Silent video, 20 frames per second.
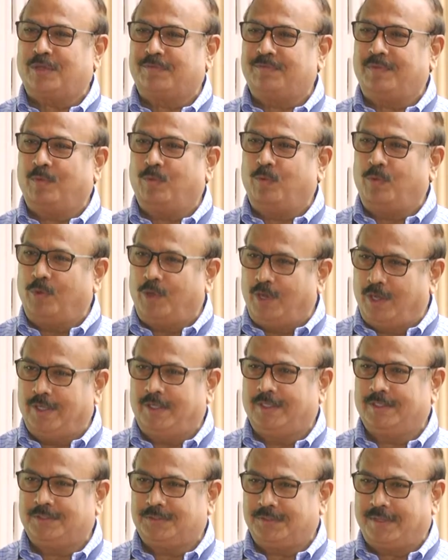of the
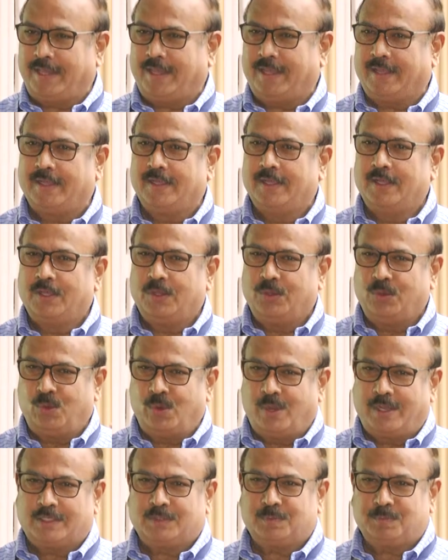world today.
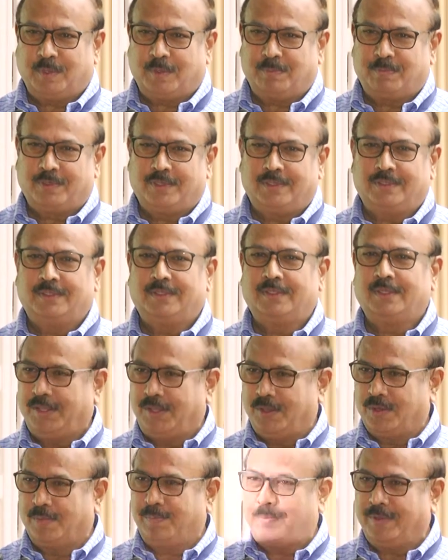US people,
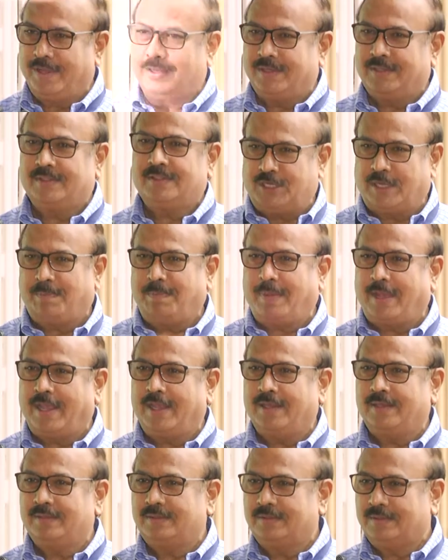Europeans,
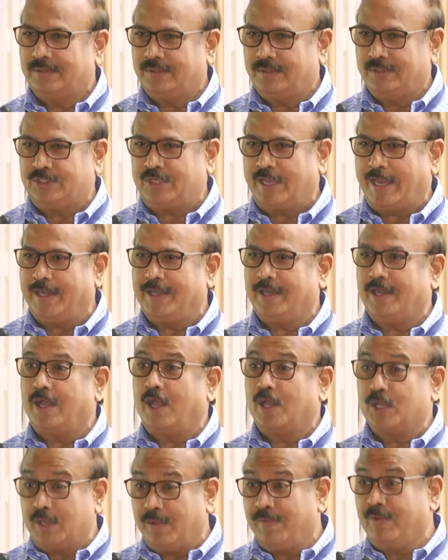Japan,
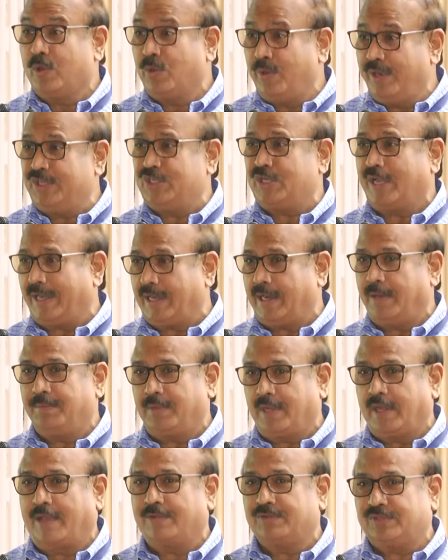China, including China. I'm
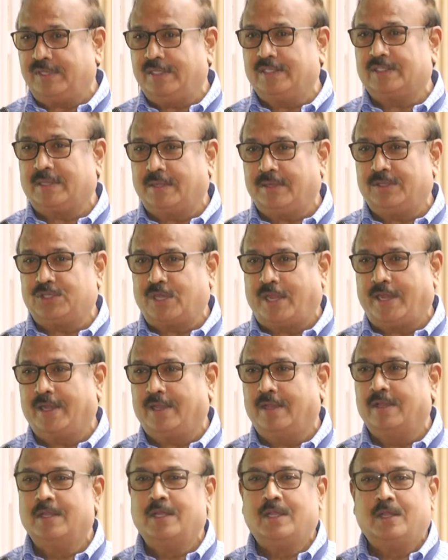telling you, I've seen in
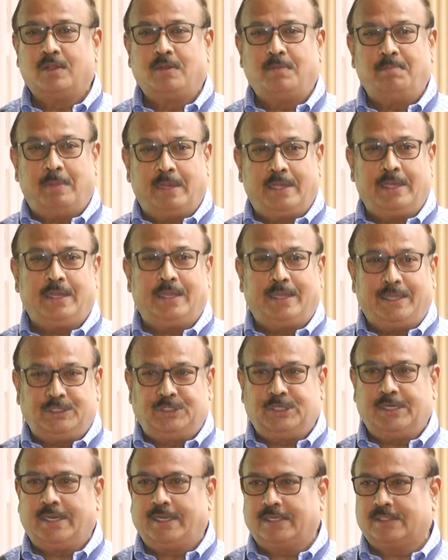China, many
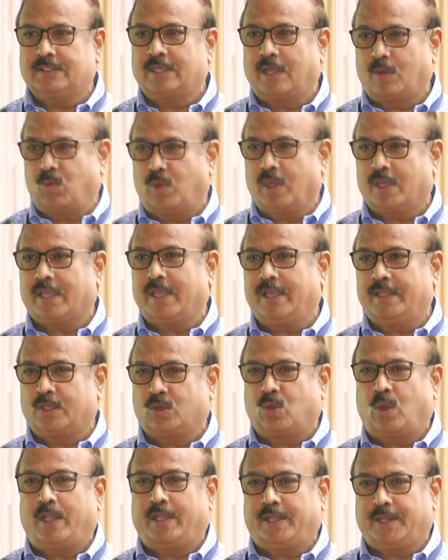engineers are working in the
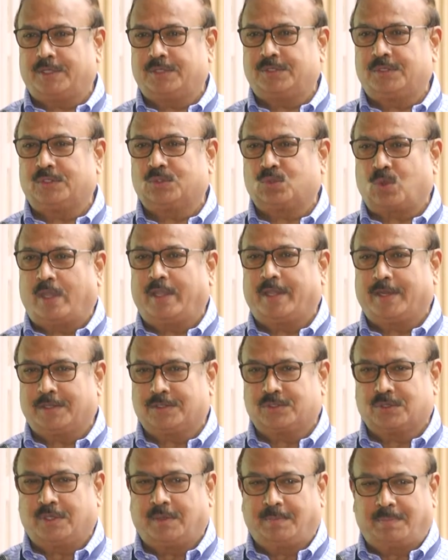quality assurance, quality
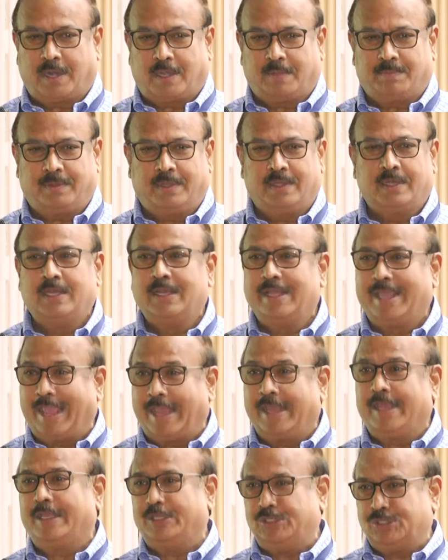control department,
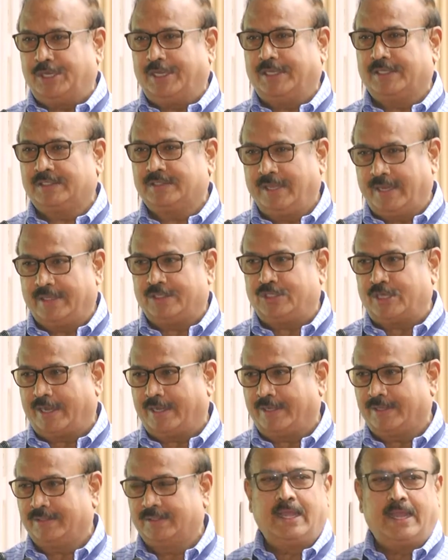young engineers in
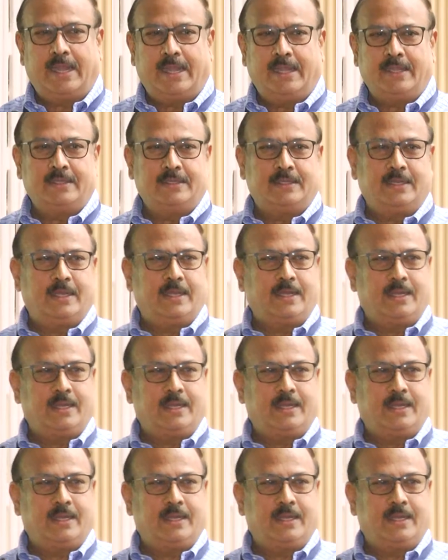China. And